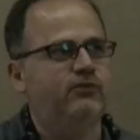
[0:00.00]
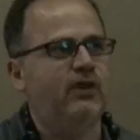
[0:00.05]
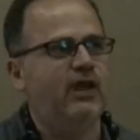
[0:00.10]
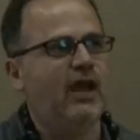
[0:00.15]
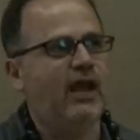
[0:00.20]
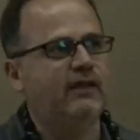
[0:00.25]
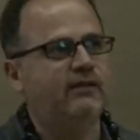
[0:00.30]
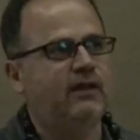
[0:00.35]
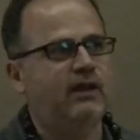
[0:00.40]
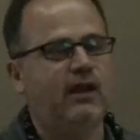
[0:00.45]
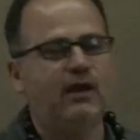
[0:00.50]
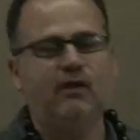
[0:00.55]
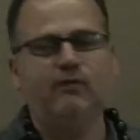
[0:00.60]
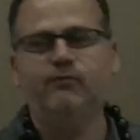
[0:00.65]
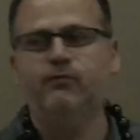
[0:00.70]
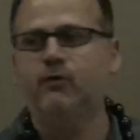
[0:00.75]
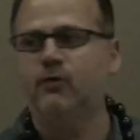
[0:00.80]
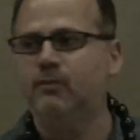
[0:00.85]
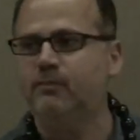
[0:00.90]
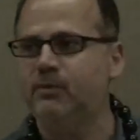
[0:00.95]
she had to care
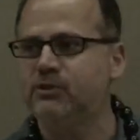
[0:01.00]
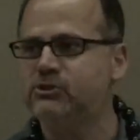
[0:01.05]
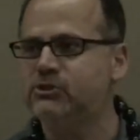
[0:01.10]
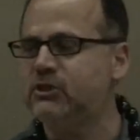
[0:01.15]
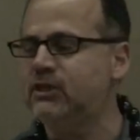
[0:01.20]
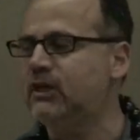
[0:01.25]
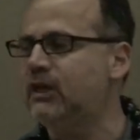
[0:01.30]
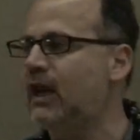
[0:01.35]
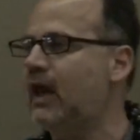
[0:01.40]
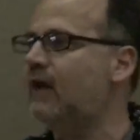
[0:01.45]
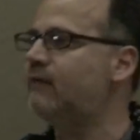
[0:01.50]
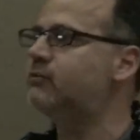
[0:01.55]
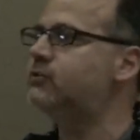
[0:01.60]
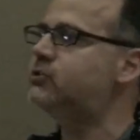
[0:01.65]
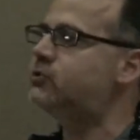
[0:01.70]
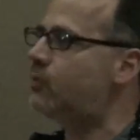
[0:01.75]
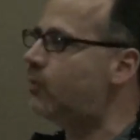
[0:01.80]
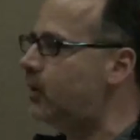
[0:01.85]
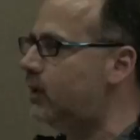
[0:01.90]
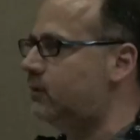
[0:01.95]
for, but she didn't have a
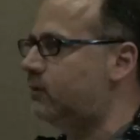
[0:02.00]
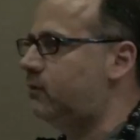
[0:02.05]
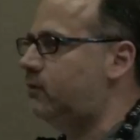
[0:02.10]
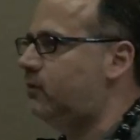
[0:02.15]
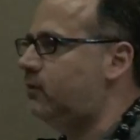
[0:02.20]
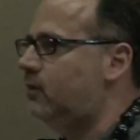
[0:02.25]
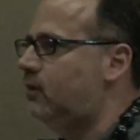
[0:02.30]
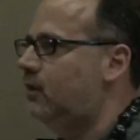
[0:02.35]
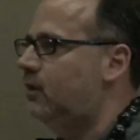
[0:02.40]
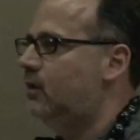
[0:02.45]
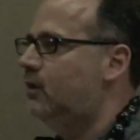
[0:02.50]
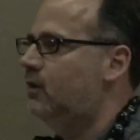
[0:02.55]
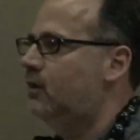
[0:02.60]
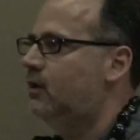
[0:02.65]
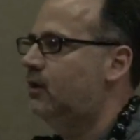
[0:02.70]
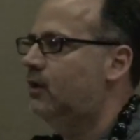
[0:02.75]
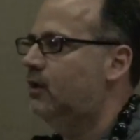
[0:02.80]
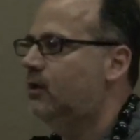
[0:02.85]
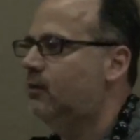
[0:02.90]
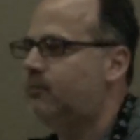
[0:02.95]
choice.
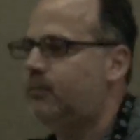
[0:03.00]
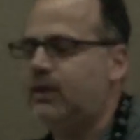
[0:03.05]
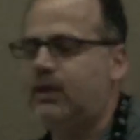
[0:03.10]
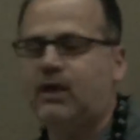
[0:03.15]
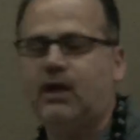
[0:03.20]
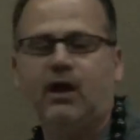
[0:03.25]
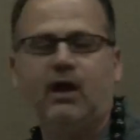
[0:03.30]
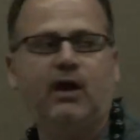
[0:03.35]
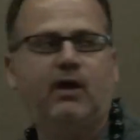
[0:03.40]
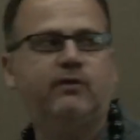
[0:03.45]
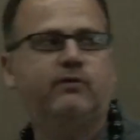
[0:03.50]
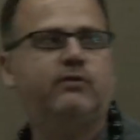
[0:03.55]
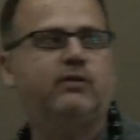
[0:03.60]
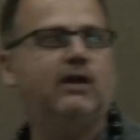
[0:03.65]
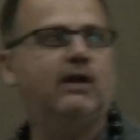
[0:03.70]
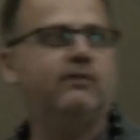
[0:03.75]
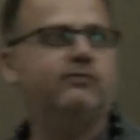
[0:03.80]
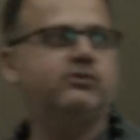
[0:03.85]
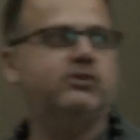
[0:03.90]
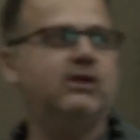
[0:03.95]
Because
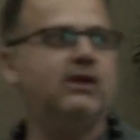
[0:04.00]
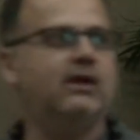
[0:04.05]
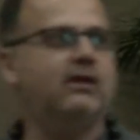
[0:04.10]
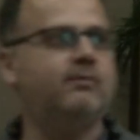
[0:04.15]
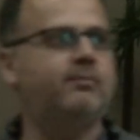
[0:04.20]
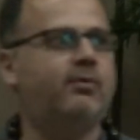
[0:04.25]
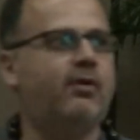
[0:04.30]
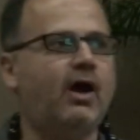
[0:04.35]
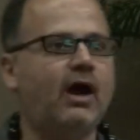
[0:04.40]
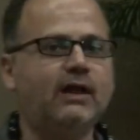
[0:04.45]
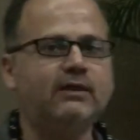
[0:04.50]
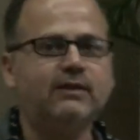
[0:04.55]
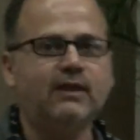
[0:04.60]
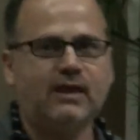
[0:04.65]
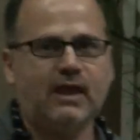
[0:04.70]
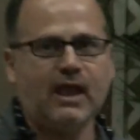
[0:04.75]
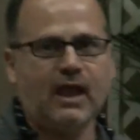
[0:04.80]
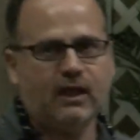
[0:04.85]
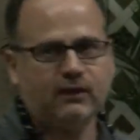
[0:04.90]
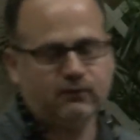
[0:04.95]
if she had brought the
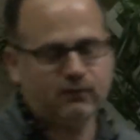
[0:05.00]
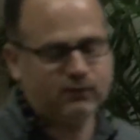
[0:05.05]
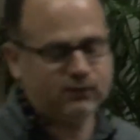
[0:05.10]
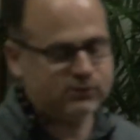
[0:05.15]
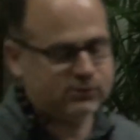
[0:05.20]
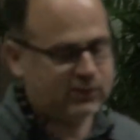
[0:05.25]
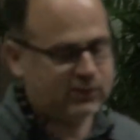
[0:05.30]
cat to the